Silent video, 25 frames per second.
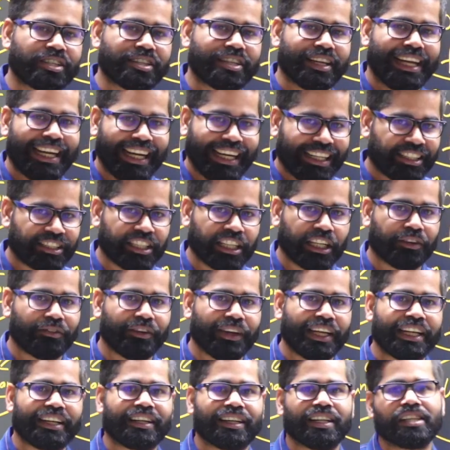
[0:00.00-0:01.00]
electric
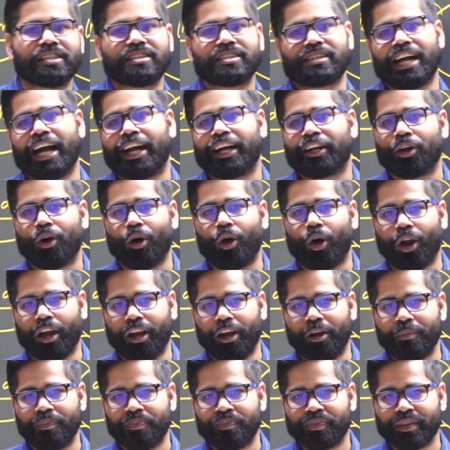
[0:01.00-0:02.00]
vehicles and all.
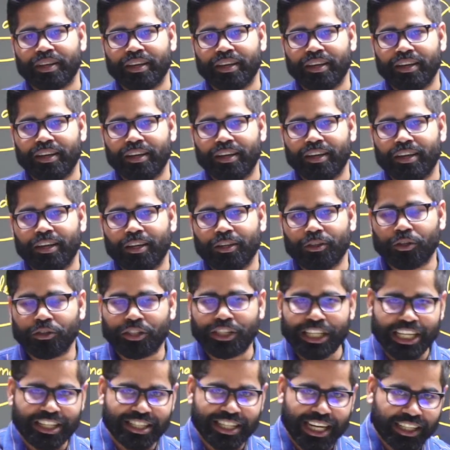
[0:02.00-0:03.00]
So
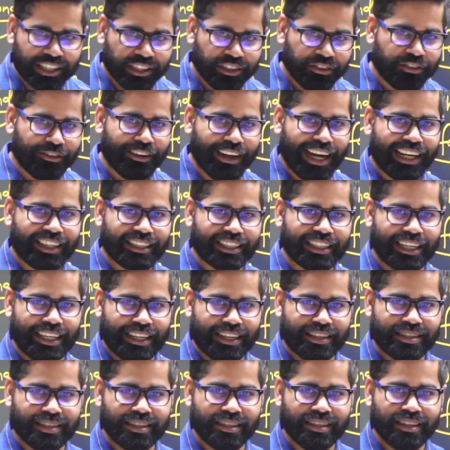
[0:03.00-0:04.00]
these are the
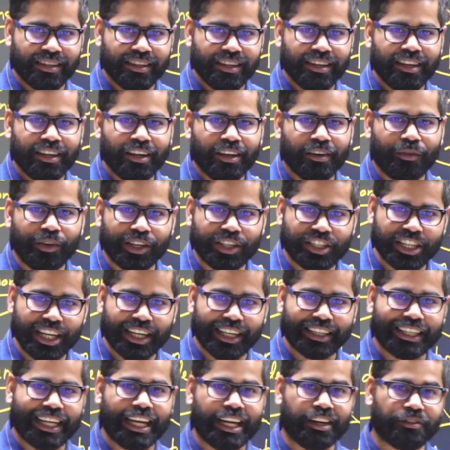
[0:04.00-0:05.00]
factors which are
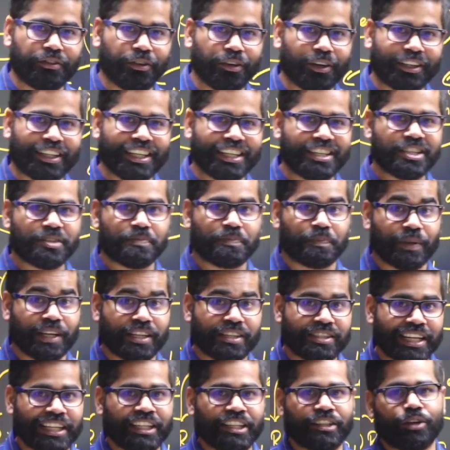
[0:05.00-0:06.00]
there for this
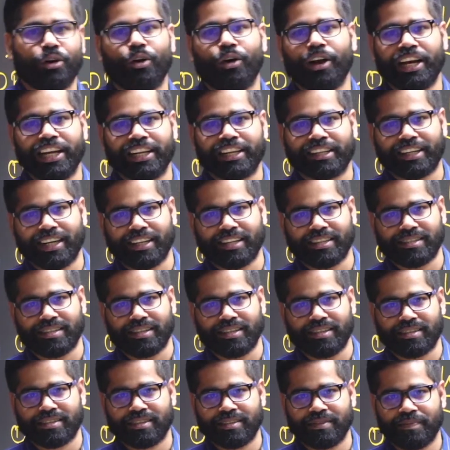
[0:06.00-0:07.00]
present oil
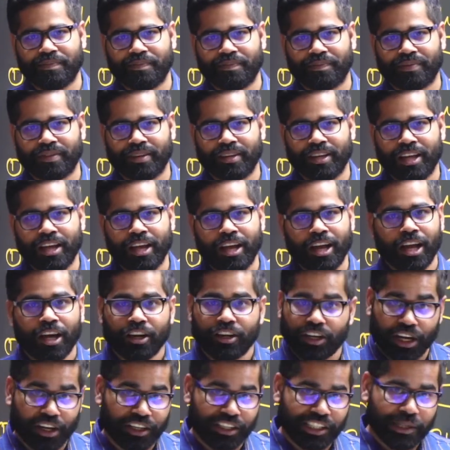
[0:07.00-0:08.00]
crisis.
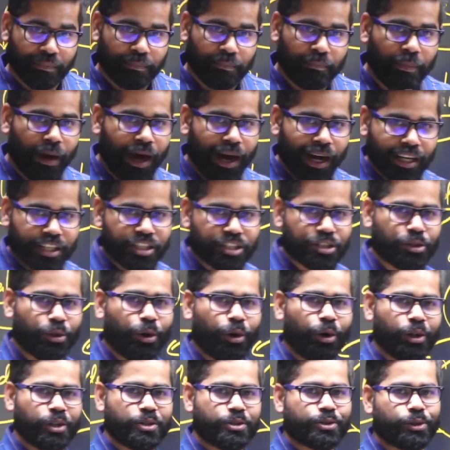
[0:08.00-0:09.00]
Now in the past
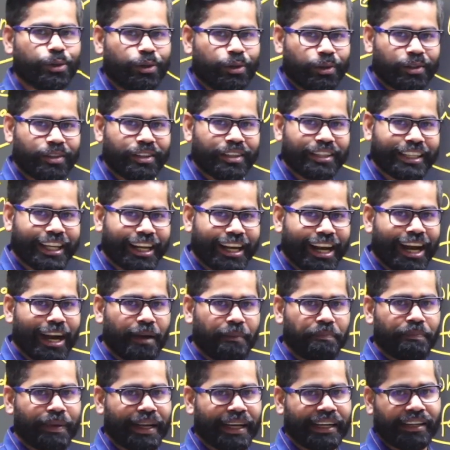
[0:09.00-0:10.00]
also there have
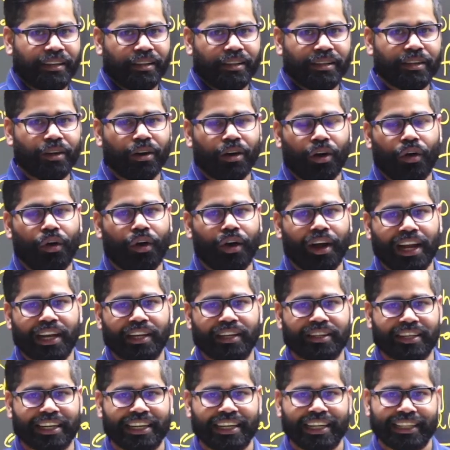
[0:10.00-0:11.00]
been oil
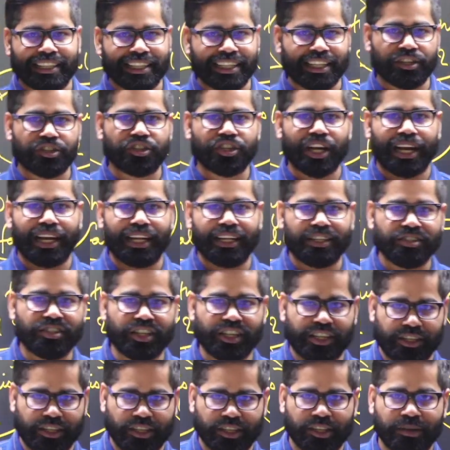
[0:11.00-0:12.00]
related
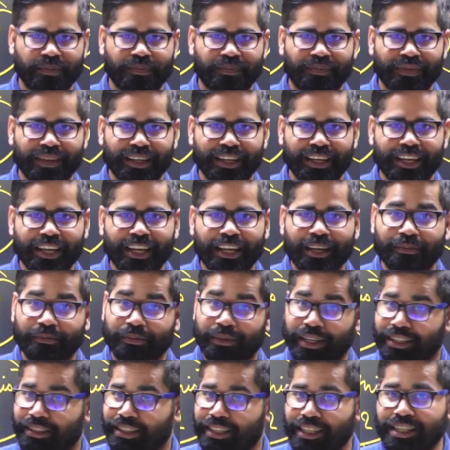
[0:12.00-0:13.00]
challenges,
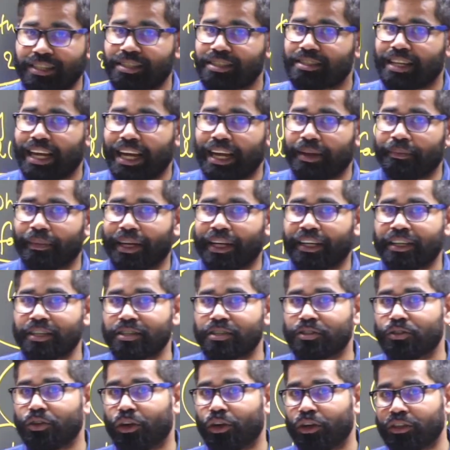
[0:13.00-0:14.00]
but this time it is
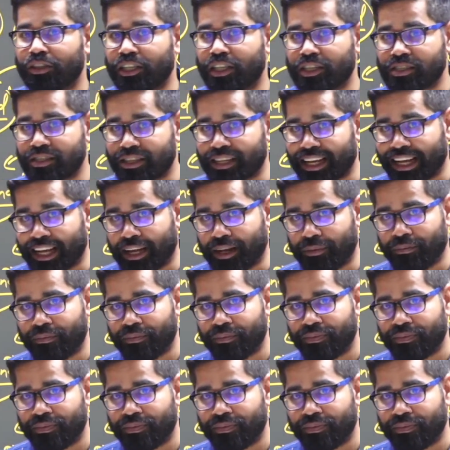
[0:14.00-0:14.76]
not the same.